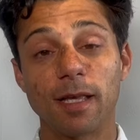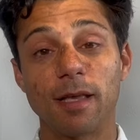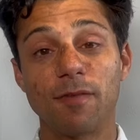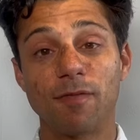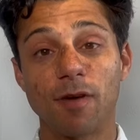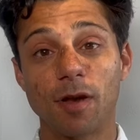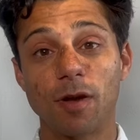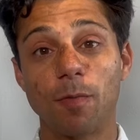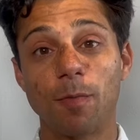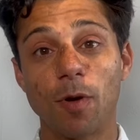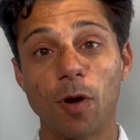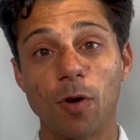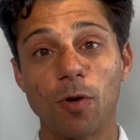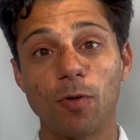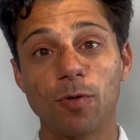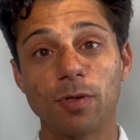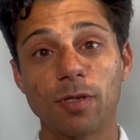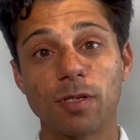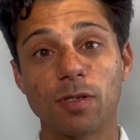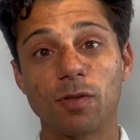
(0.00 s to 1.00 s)
if
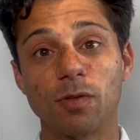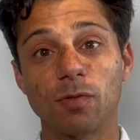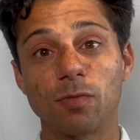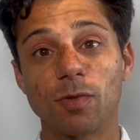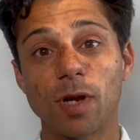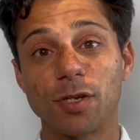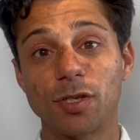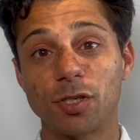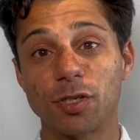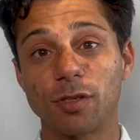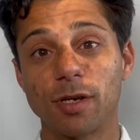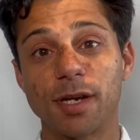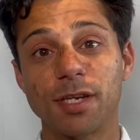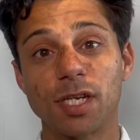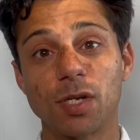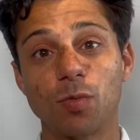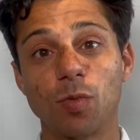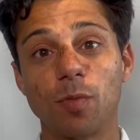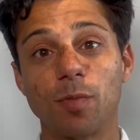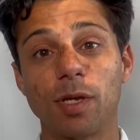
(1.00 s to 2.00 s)
unopposed,
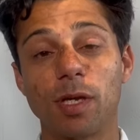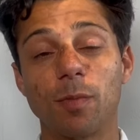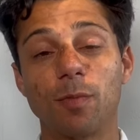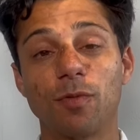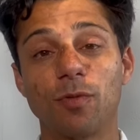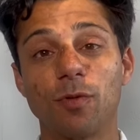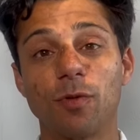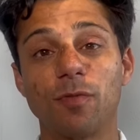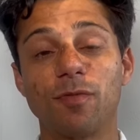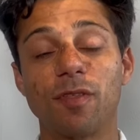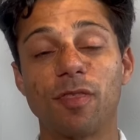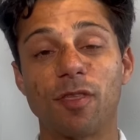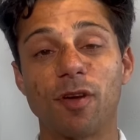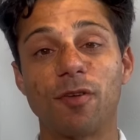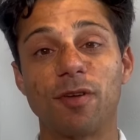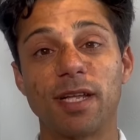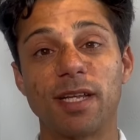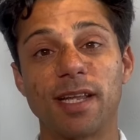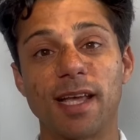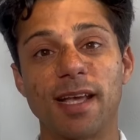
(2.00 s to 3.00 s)
registration will be approved
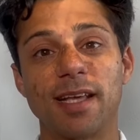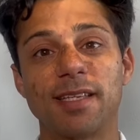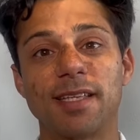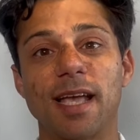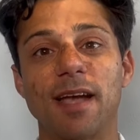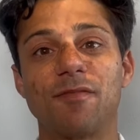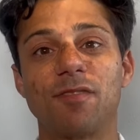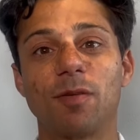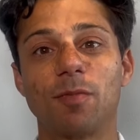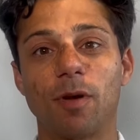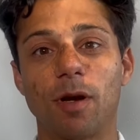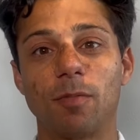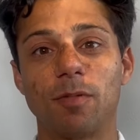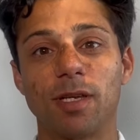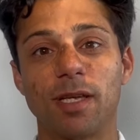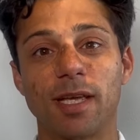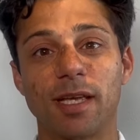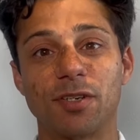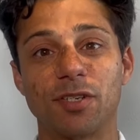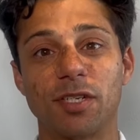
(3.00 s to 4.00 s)
30 days after
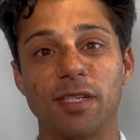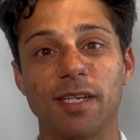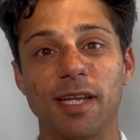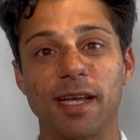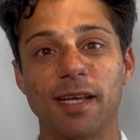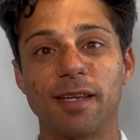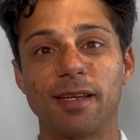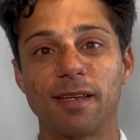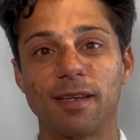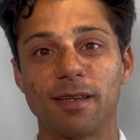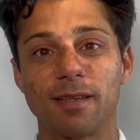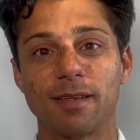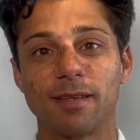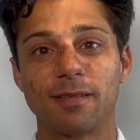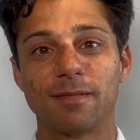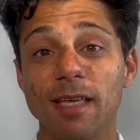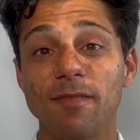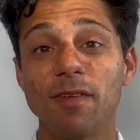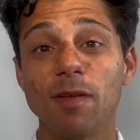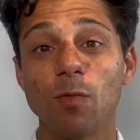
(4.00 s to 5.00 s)
publication date.
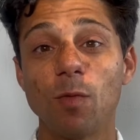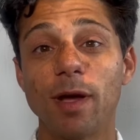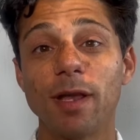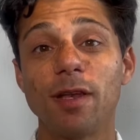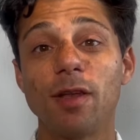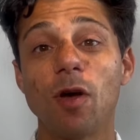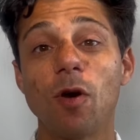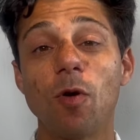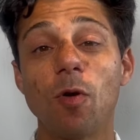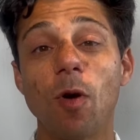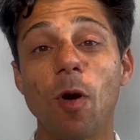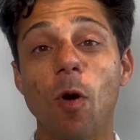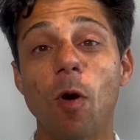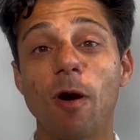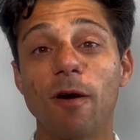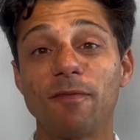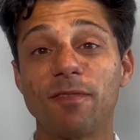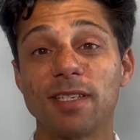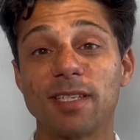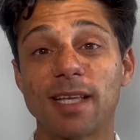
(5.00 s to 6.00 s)
Even when no
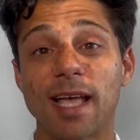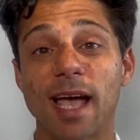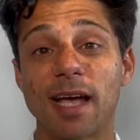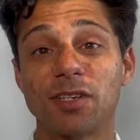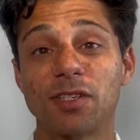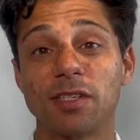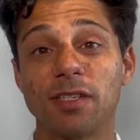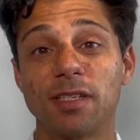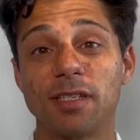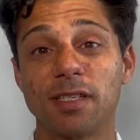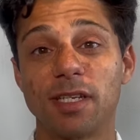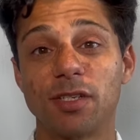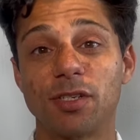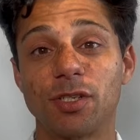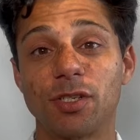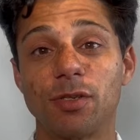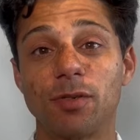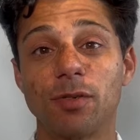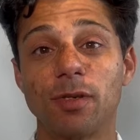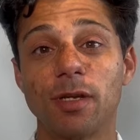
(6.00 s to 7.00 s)
office action is
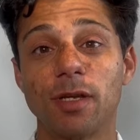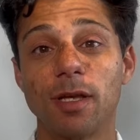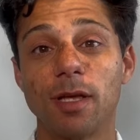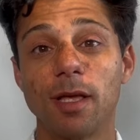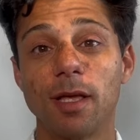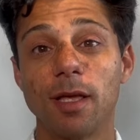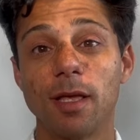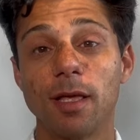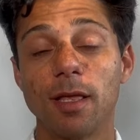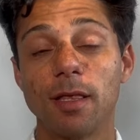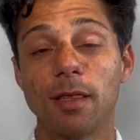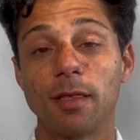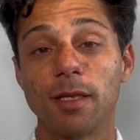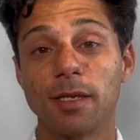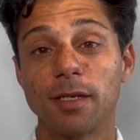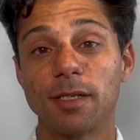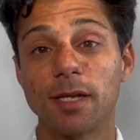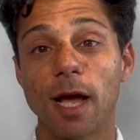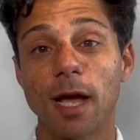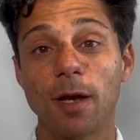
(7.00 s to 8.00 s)
issued, the
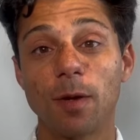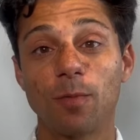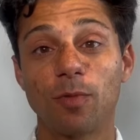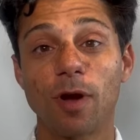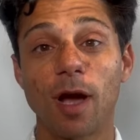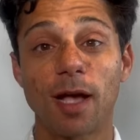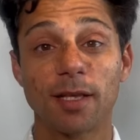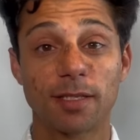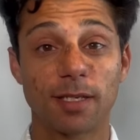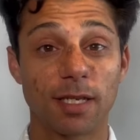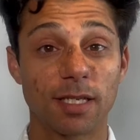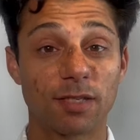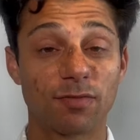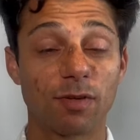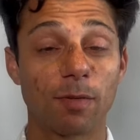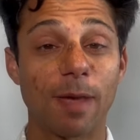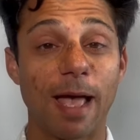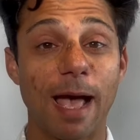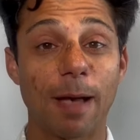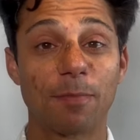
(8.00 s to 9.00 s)
entire process
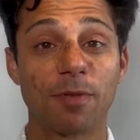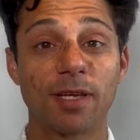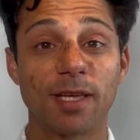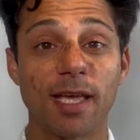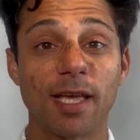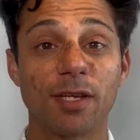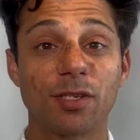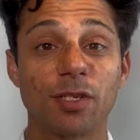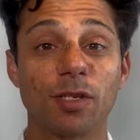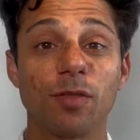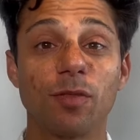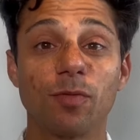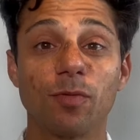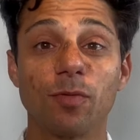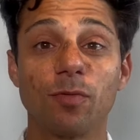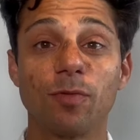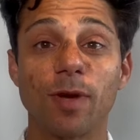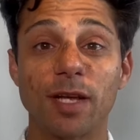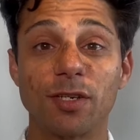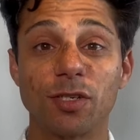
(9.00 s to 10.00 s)
from application
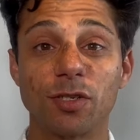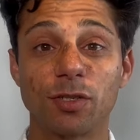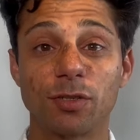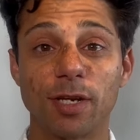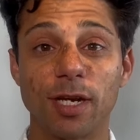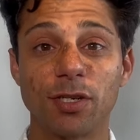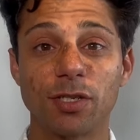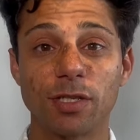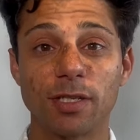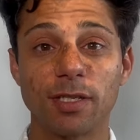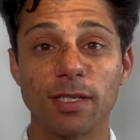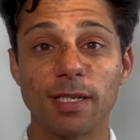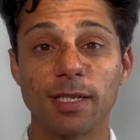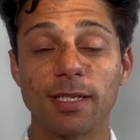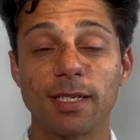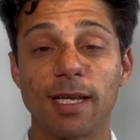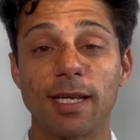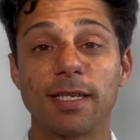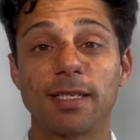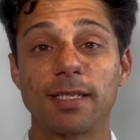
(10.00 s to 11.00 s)
through registration can
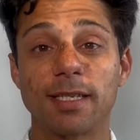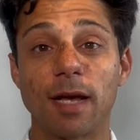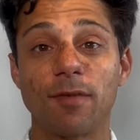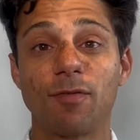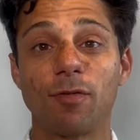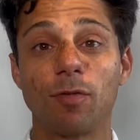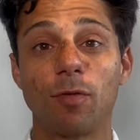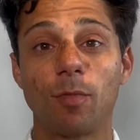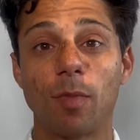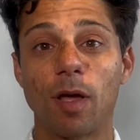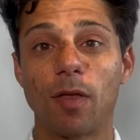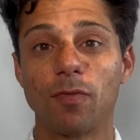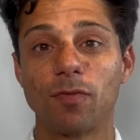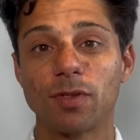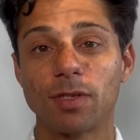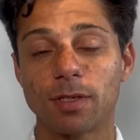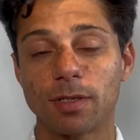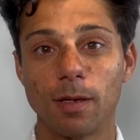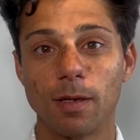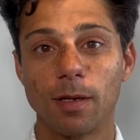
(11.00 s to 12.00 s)
take several
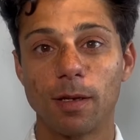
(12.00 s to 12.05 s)
months.